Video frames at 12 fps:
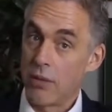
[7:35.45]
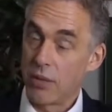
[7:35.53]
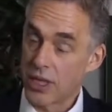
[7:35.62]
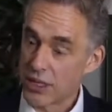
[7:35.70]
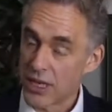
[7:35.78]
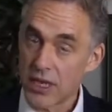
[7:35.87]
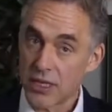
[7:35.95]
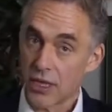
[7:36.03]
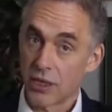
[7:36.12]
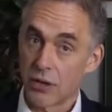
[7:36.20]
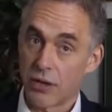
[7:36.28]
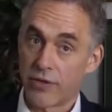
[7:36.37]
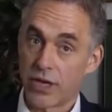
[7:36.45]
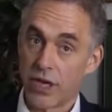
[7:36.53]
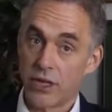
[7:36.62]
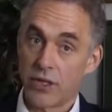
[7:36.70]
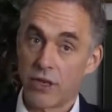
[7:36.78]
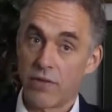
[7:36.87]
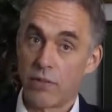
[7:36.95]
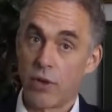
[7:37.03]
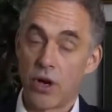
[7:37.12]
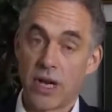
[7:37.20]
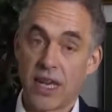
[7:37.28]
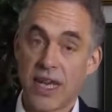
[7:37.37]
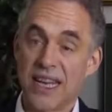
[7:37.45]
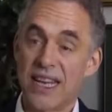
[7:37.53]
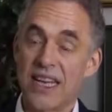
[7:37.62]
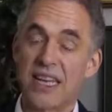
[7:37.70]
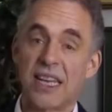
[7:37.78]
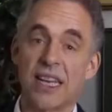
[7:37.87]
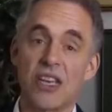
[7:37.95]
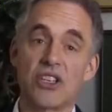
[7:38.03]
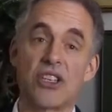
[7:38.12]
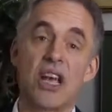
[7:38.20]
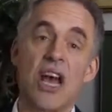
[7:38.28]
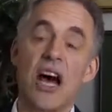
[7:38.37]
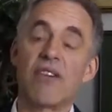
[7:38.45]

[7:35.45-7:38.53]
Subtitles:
because it is a glorification of the body and an indication